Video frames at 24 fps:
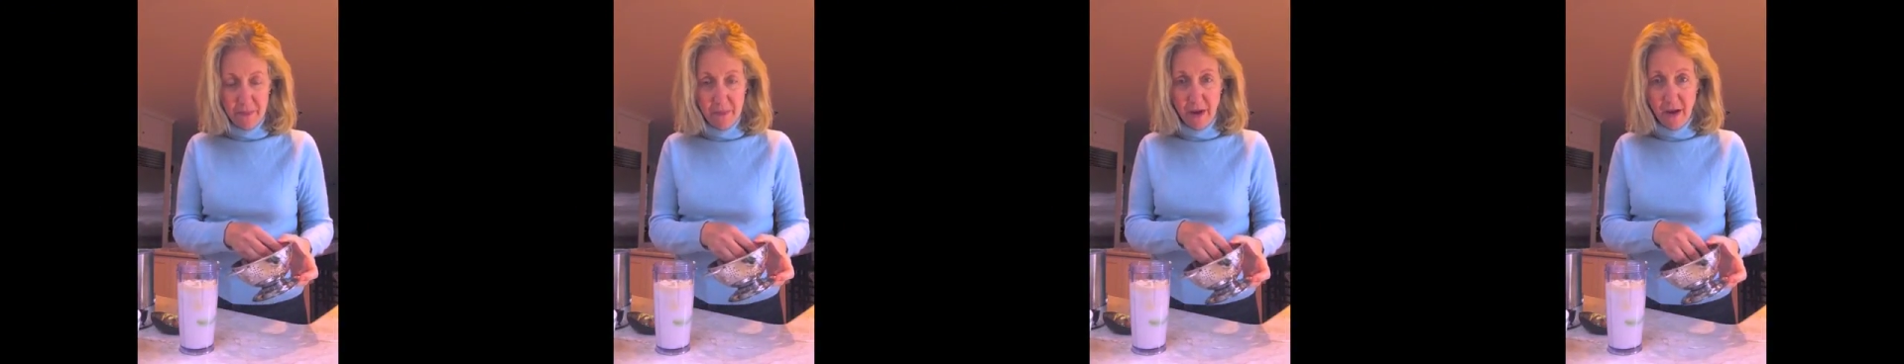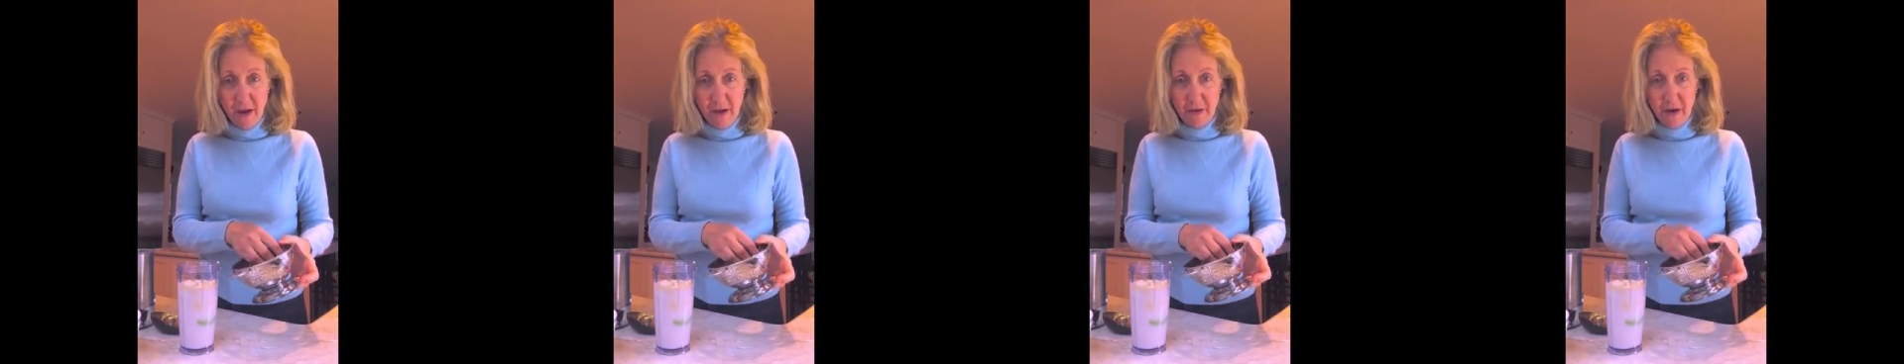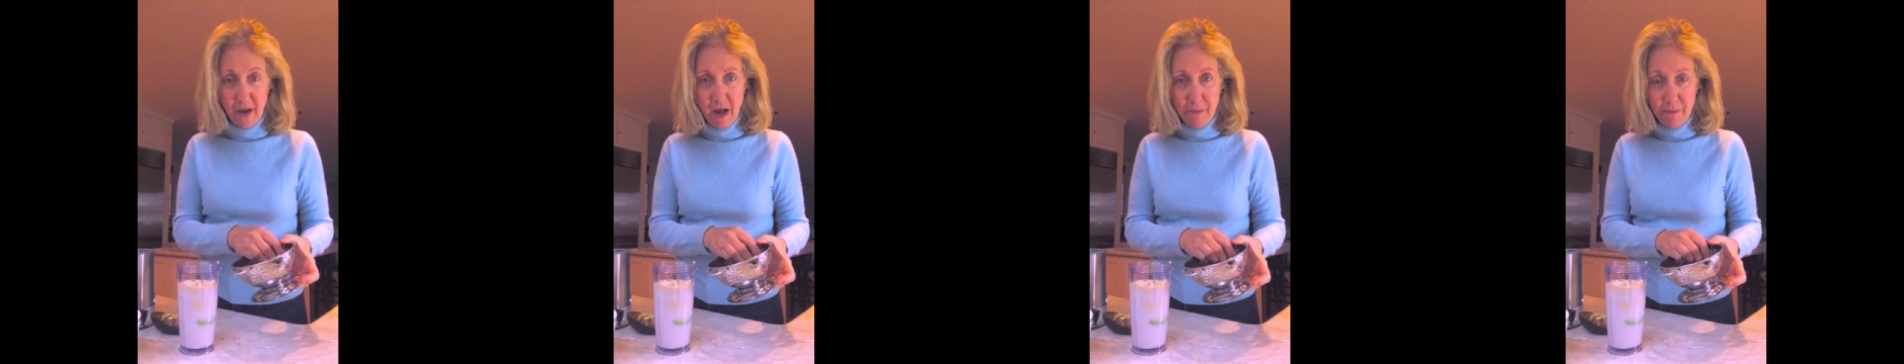
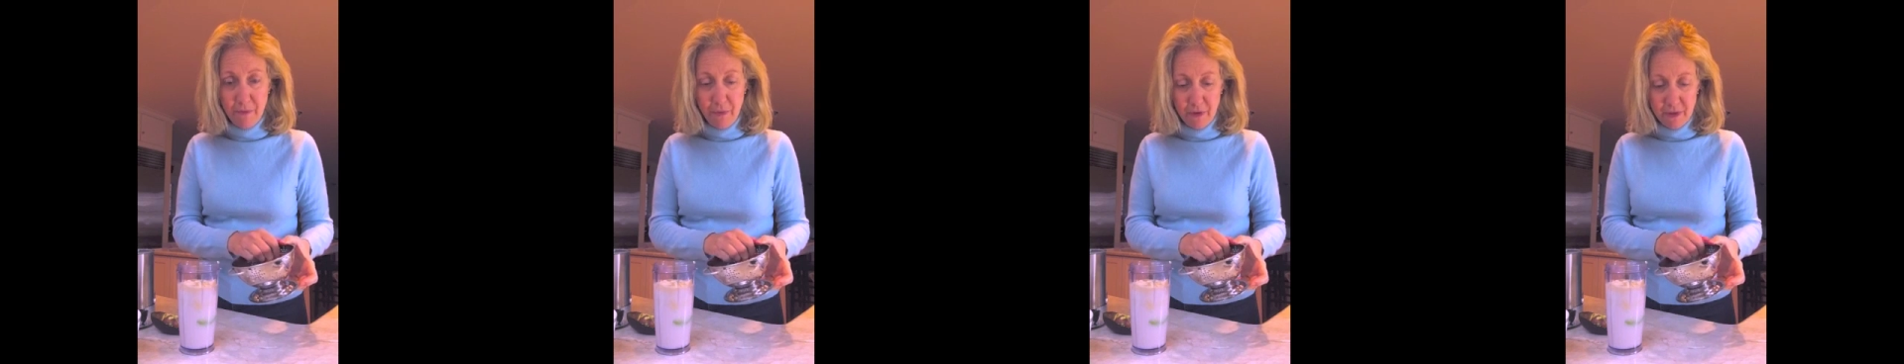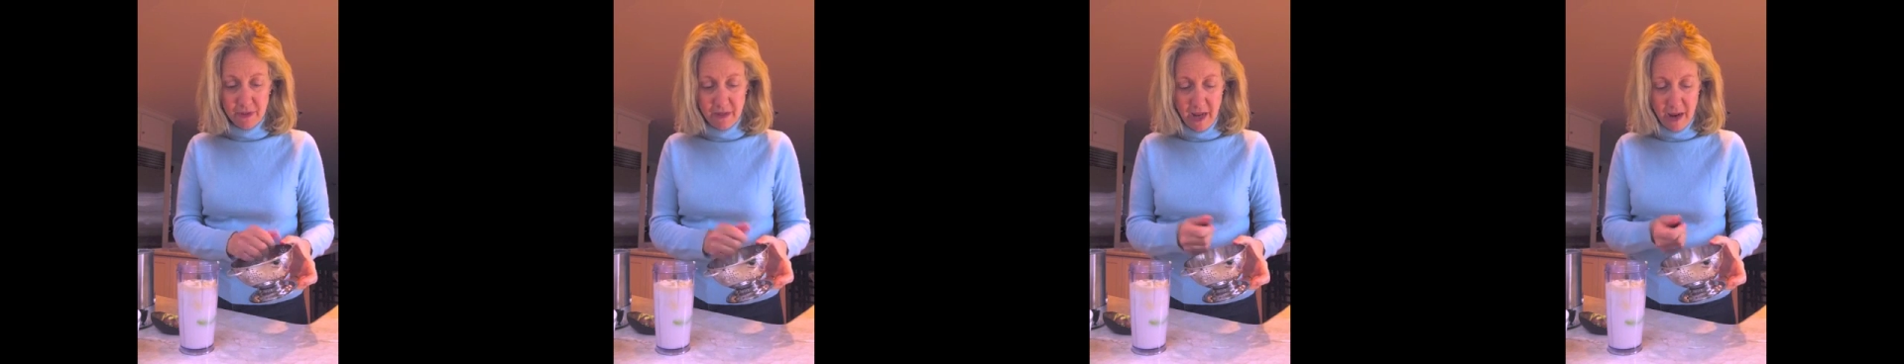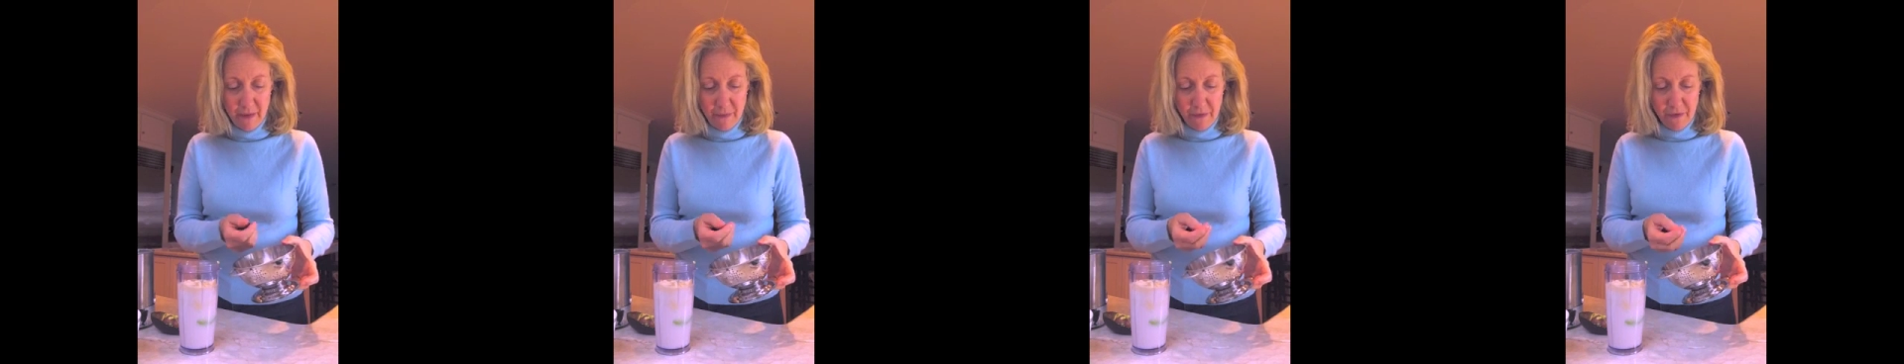a couple of
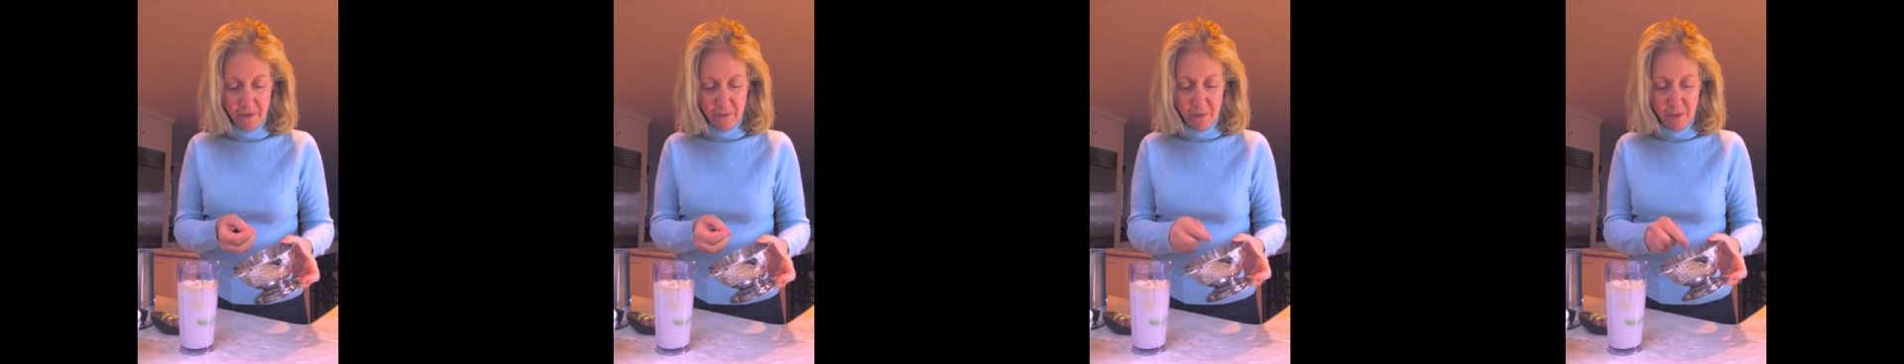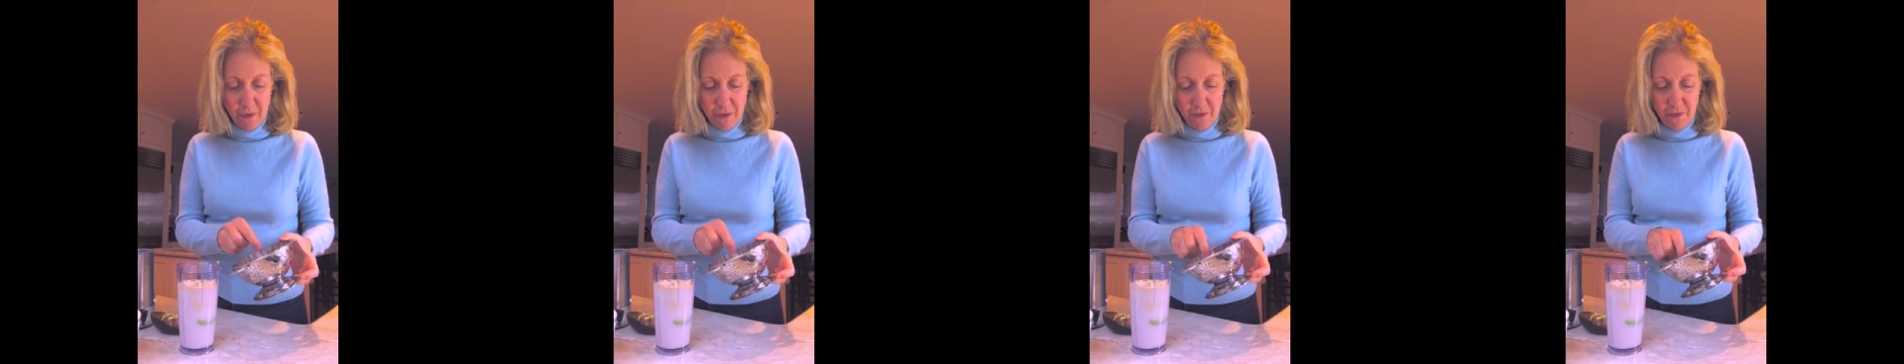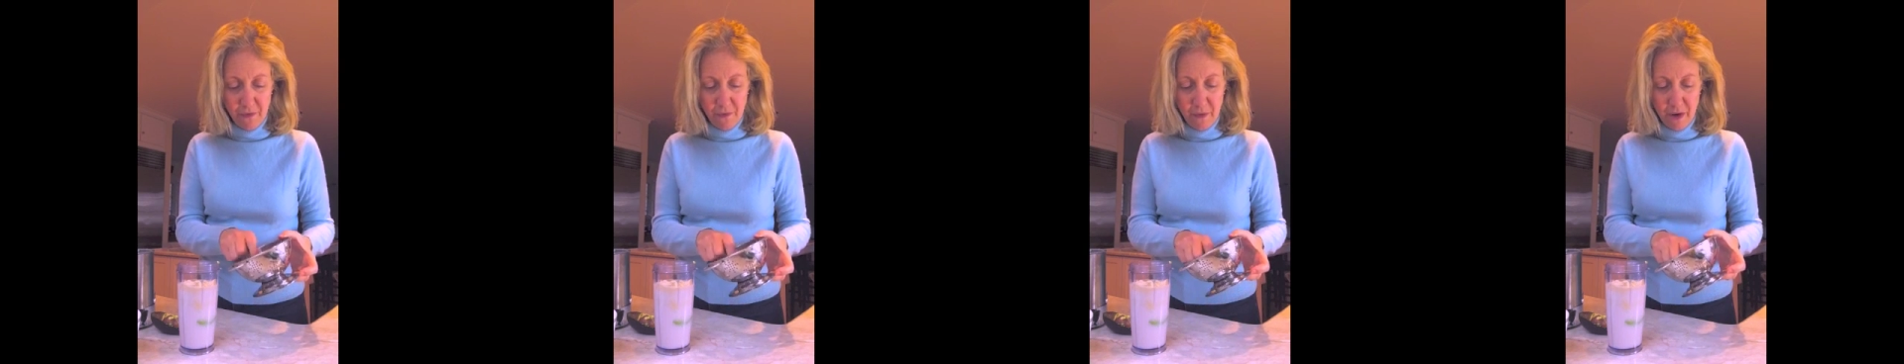
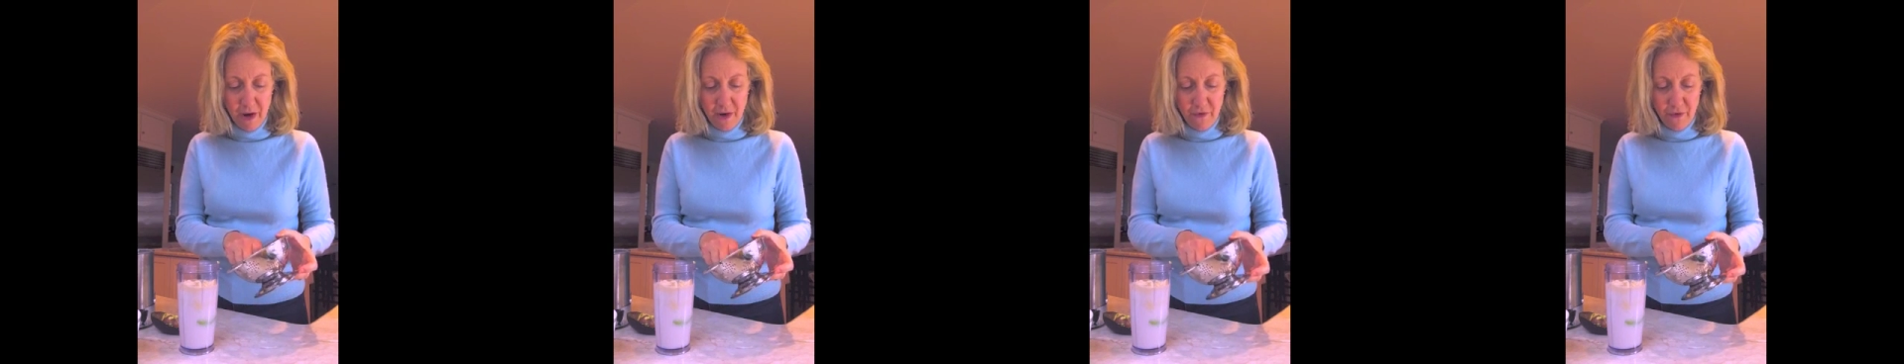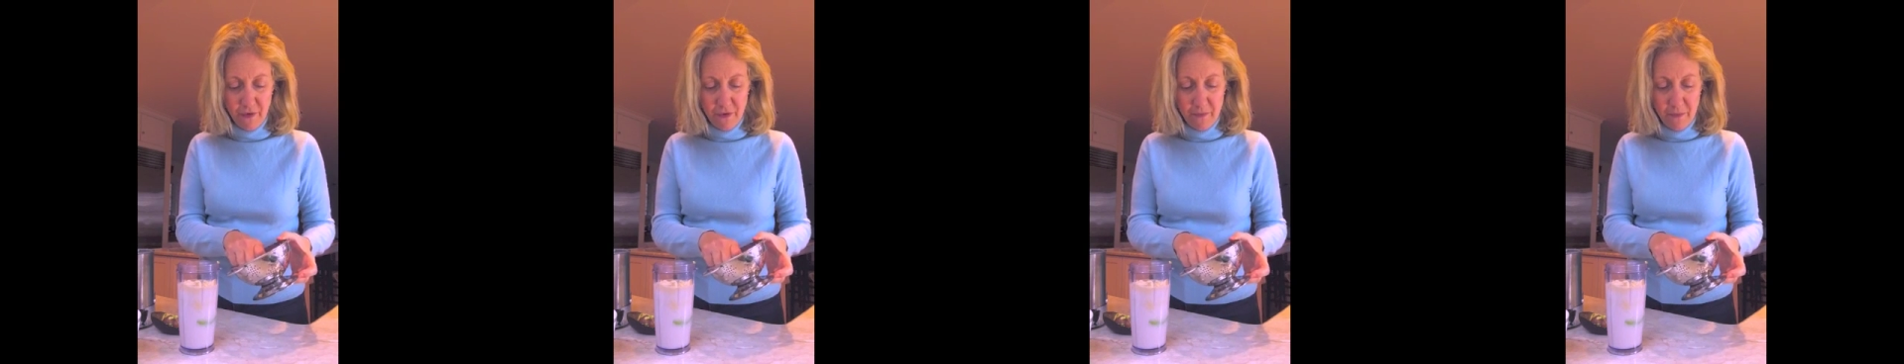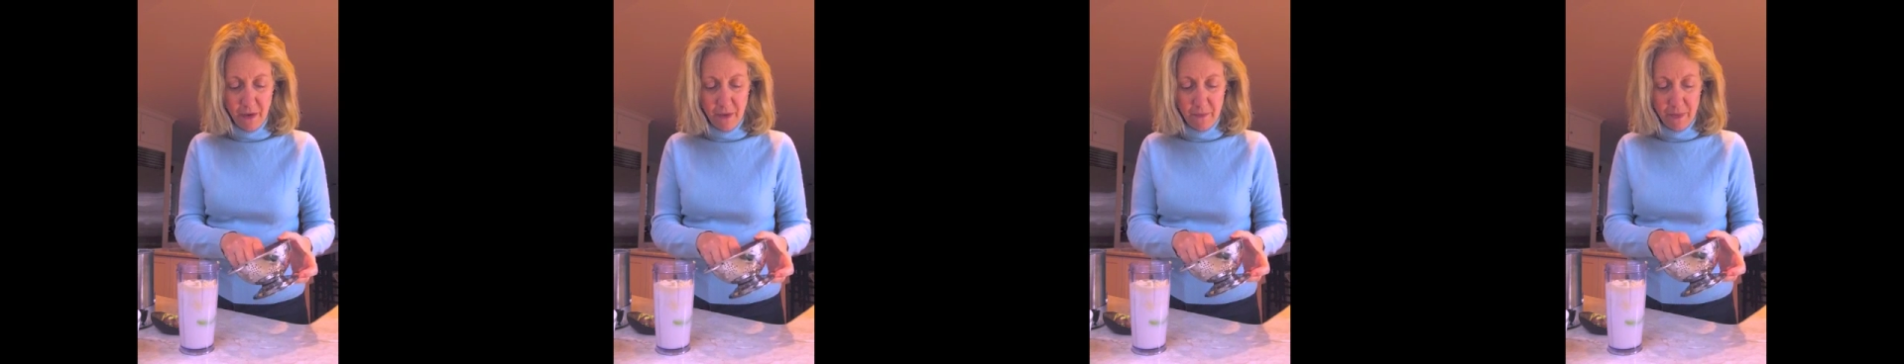tablespoons,
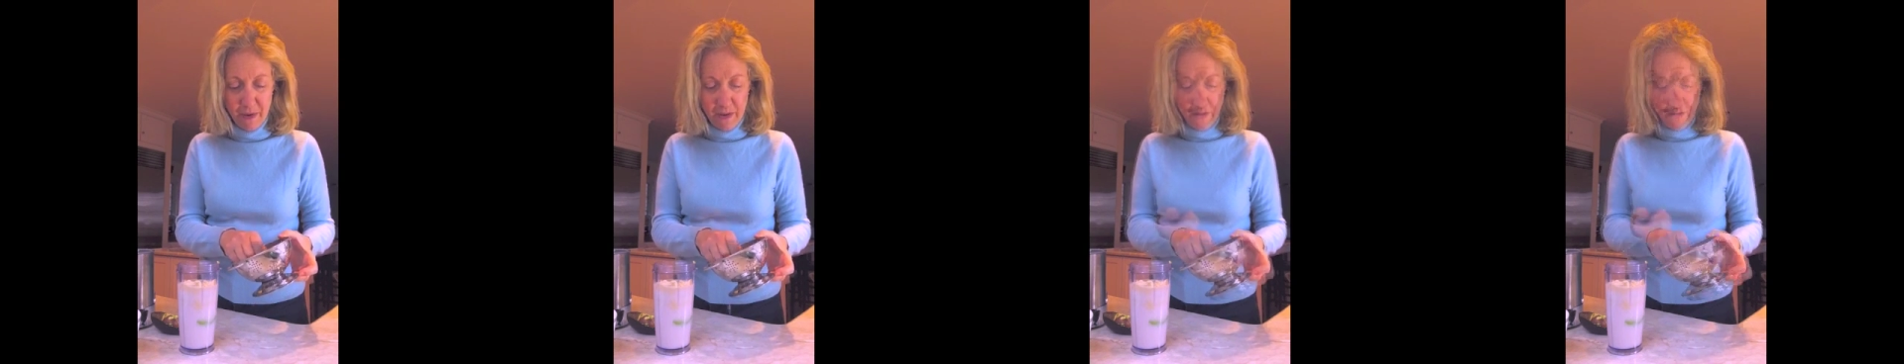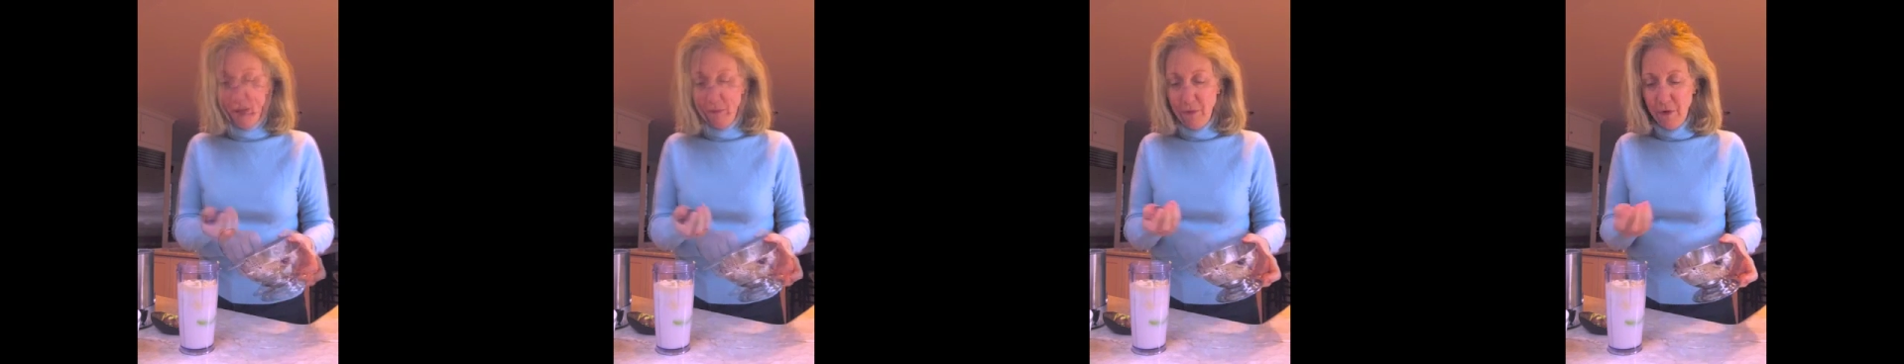whatever appeals.